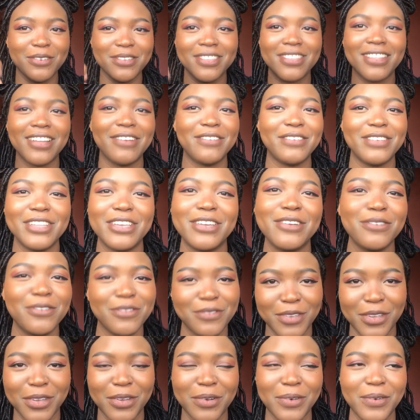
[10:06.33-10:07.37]
It's not really a
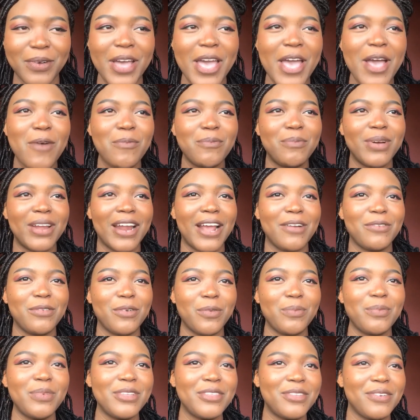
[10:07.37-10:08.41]
review, but I
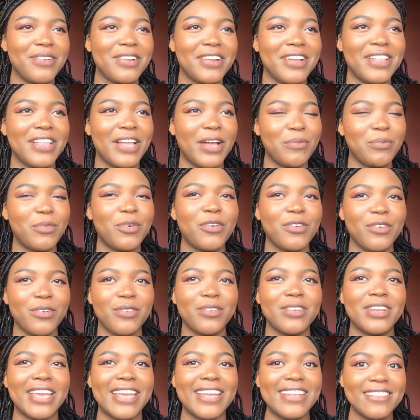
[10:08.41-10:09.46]
will be doing a lot
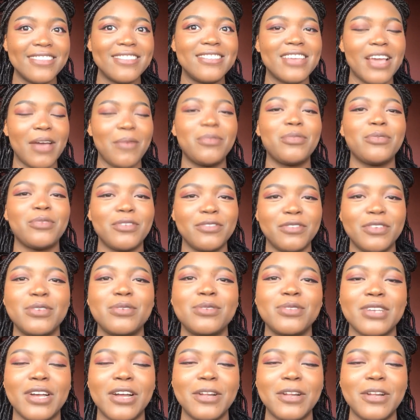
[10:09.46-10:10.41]
more in-depth reviews